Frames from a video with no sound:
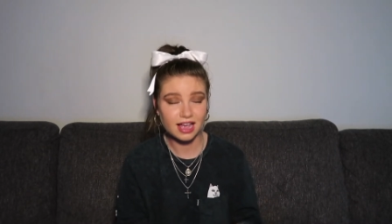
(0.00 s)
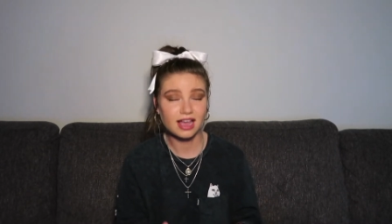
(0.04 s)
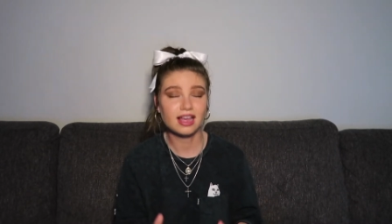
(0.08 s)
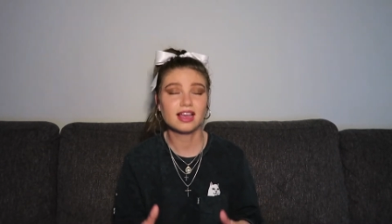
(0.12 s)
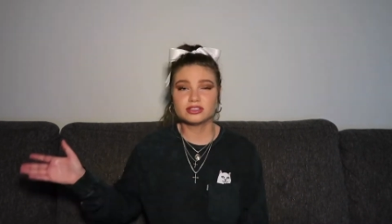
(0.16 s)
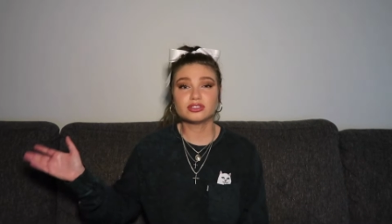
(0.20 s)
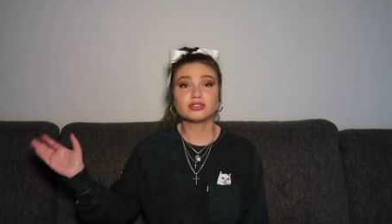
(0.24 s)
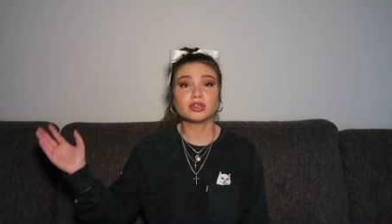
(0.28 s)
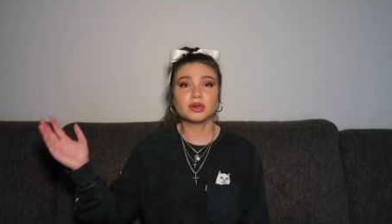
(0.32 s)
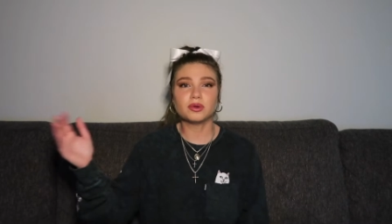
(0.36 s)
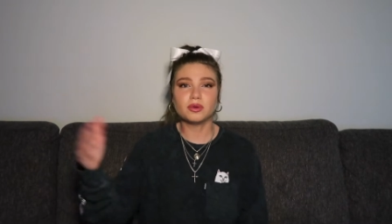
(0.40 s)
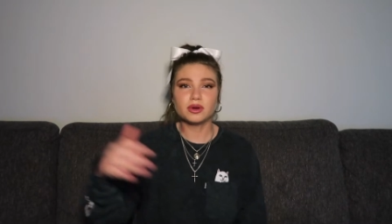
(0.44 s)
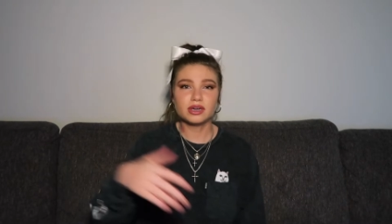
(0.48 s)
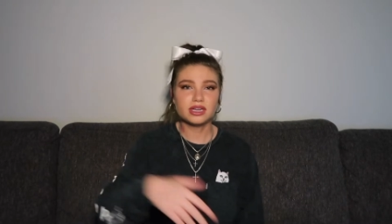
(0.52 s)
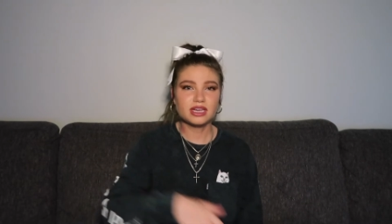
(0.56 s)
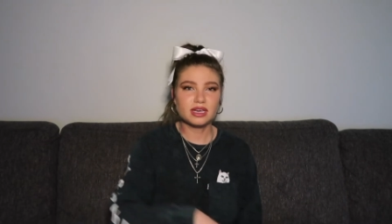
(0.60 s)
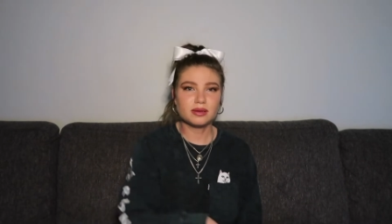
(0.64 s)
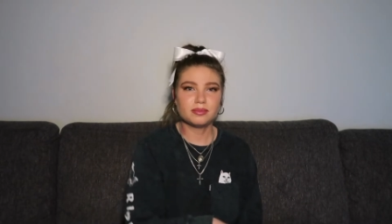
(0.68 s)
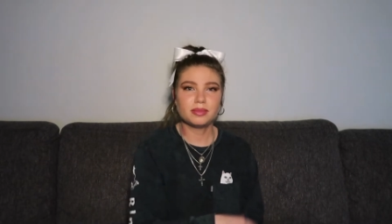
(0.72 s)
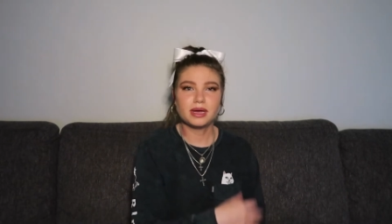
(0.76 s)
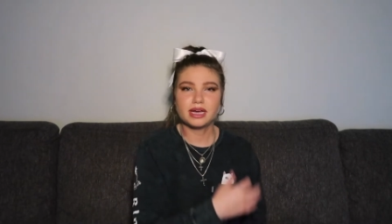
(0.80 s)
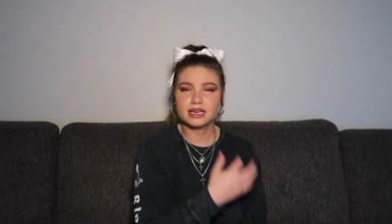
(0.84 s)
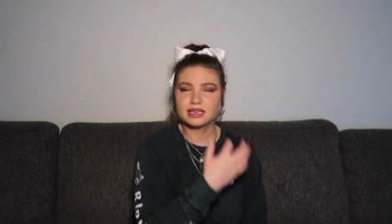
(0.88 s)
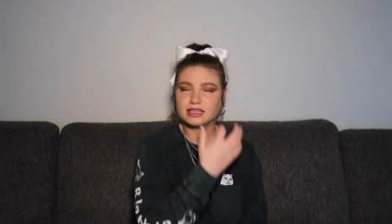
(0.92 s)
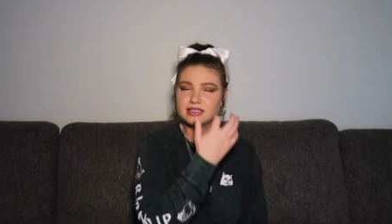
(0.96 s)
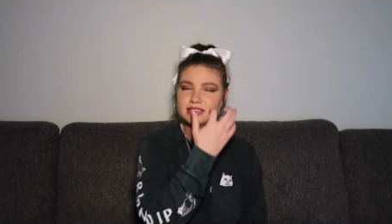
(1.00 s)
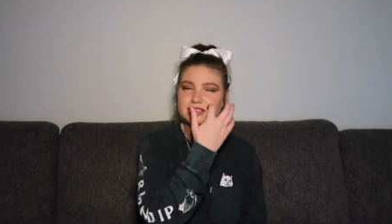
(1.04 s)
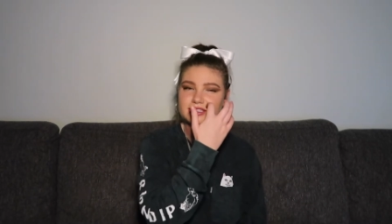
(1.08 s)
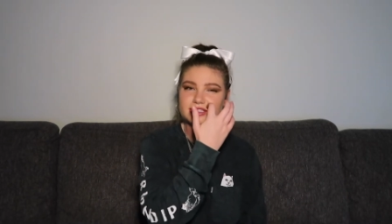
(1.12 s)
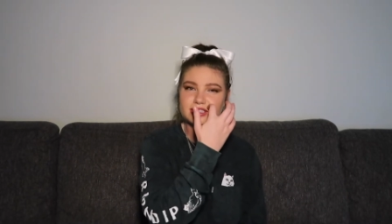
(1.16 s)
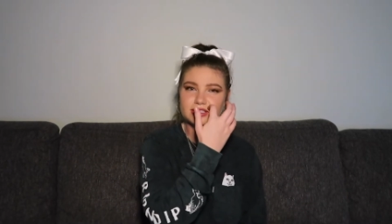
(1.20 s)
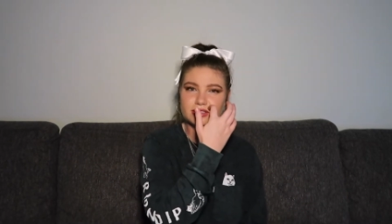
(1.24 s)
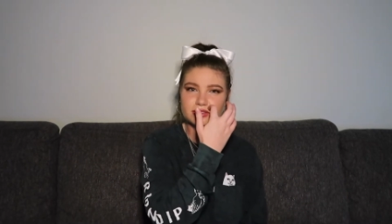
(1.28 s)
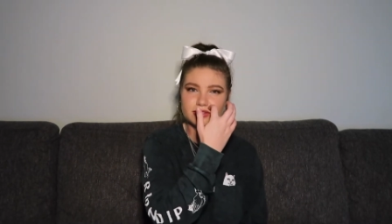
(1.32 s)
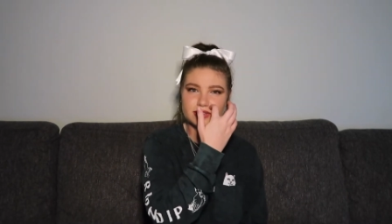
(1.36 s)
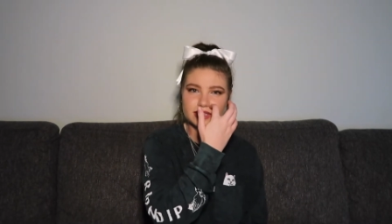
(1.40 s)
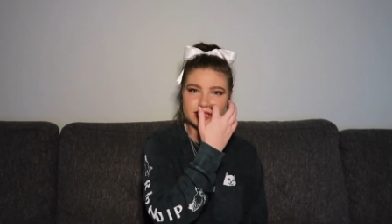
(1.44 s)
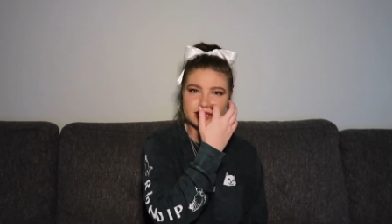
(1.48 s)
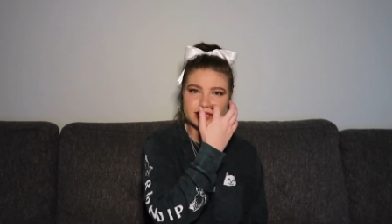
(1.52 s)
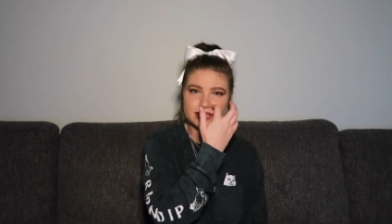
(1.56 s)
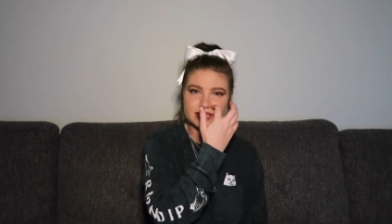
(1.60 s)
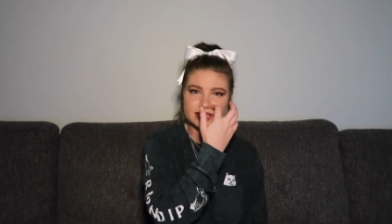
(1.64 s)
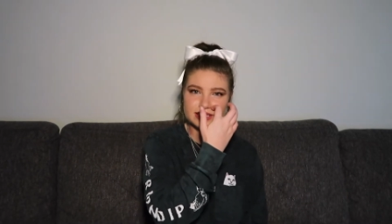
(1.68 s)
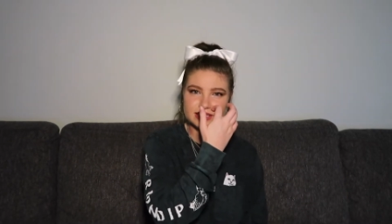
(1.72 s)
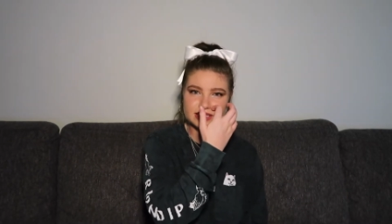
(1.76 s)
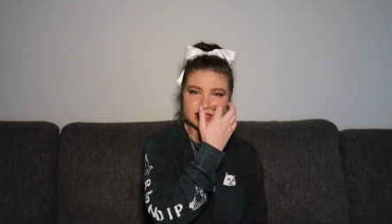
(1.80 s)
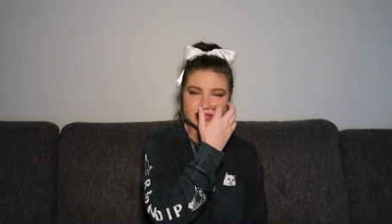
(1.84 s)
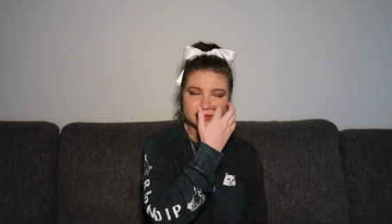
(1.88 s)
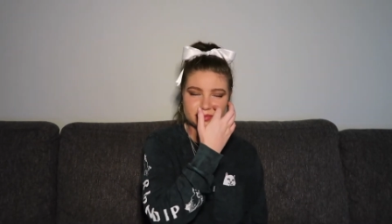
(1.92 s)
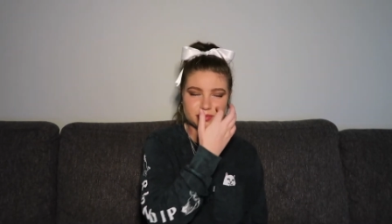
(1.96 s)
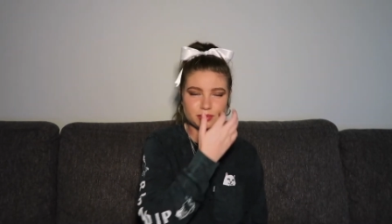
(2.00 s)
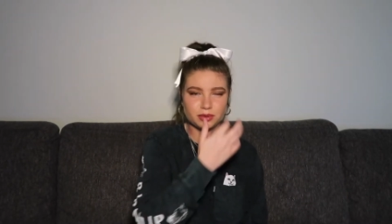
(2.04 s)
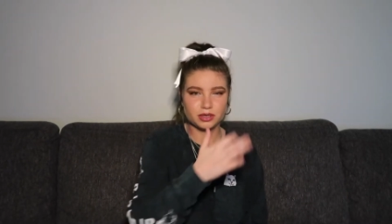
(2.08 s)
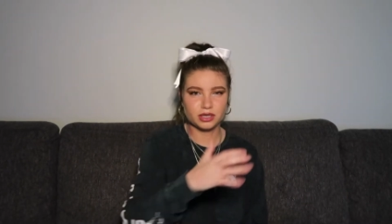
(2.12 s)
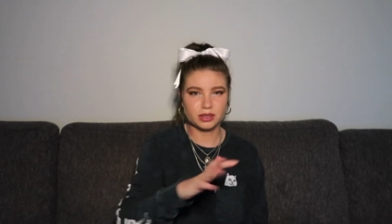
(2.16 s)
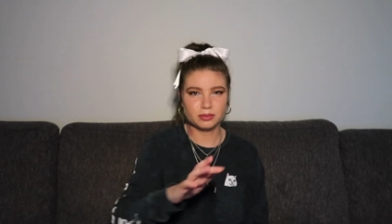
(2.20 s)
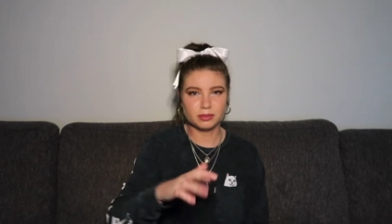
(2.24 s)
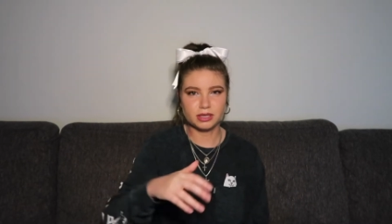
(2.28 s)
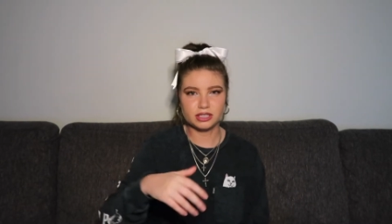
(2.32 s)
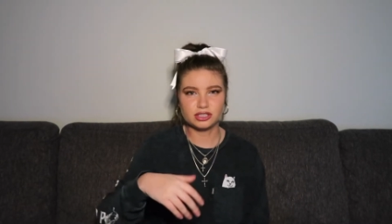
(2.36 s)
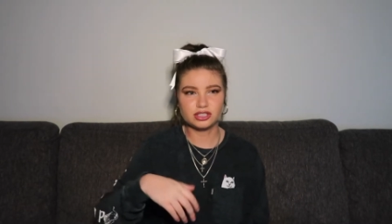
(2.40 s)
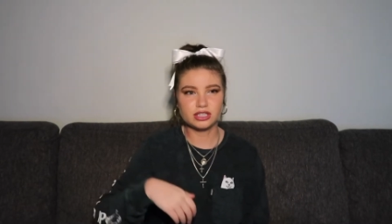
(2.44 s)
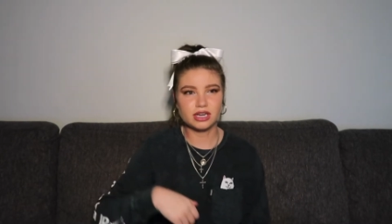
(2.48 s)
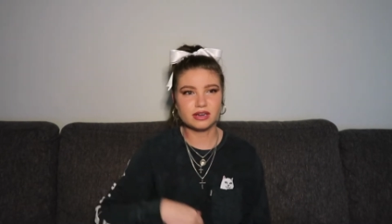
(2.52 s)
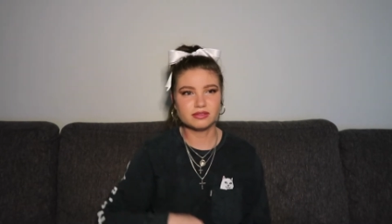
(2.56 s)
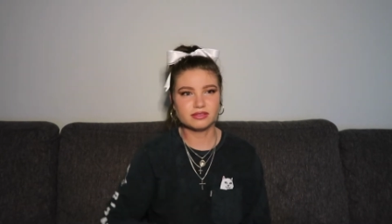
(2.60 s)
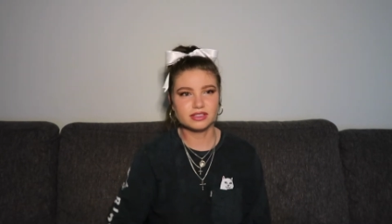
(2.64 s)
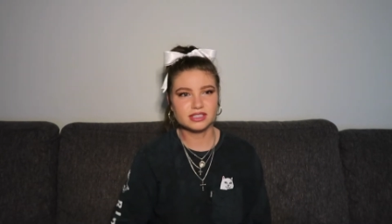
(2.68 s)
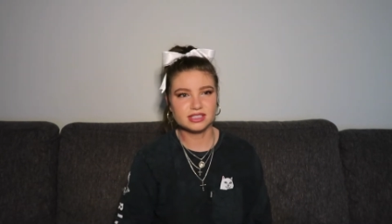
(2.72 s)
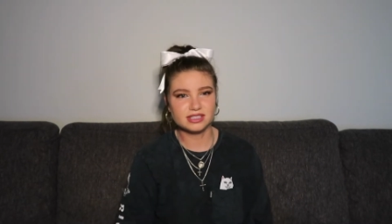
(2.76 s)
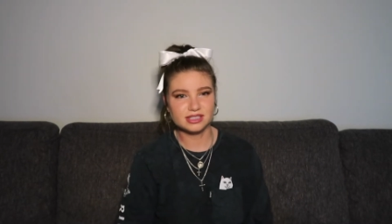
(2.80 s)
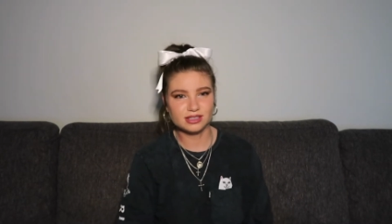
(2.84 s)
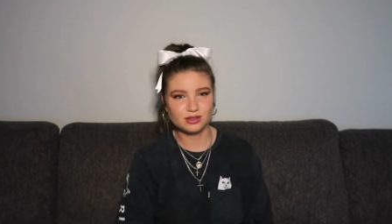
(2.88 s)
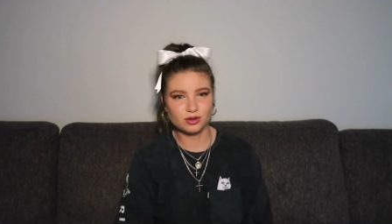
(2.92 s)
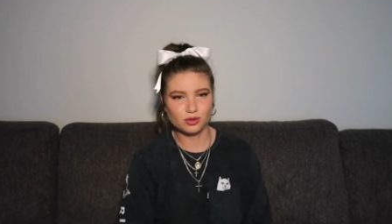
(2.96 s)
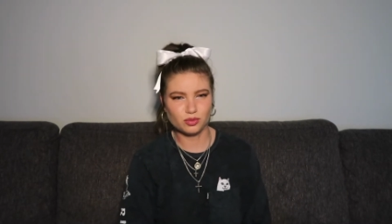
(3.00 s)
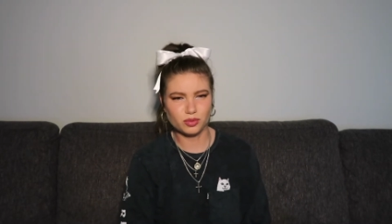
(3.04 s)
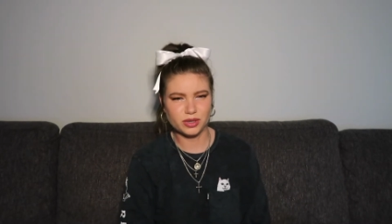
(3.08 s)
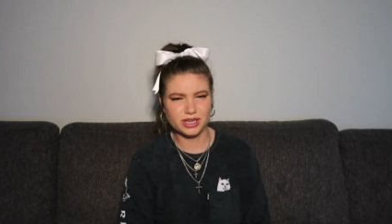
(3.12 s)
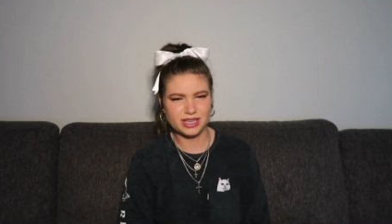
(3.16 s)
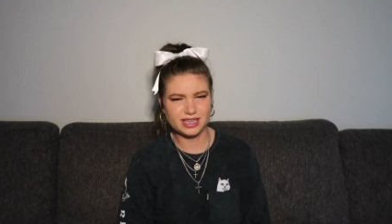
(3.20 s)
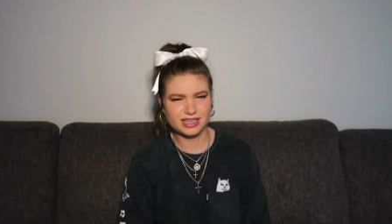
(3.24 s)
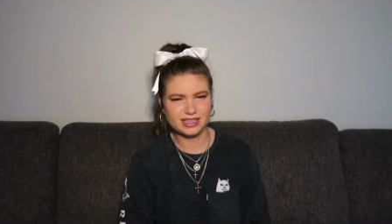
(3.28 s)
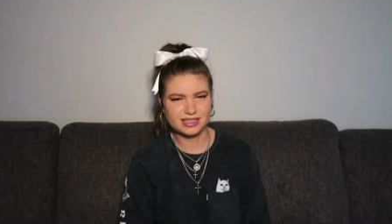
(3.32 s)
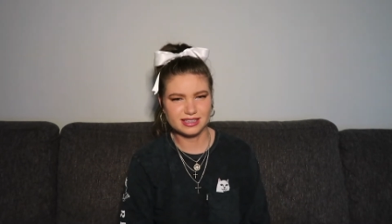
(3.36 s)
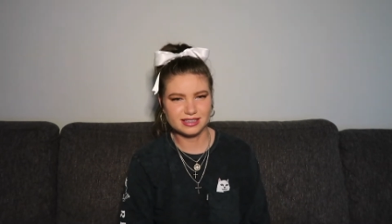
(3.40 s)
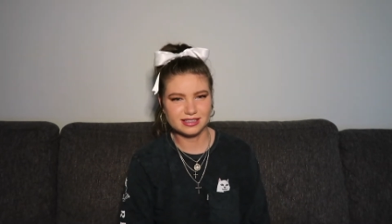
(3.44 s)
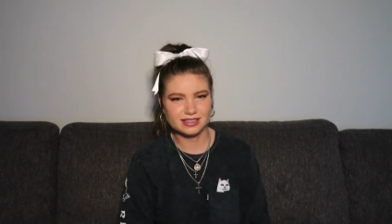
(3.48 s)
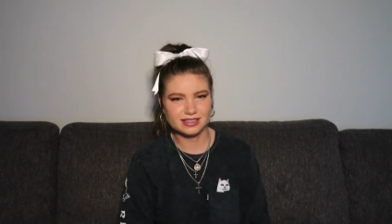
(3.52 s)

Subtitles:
So I want to get back into doing these pretty much every single week.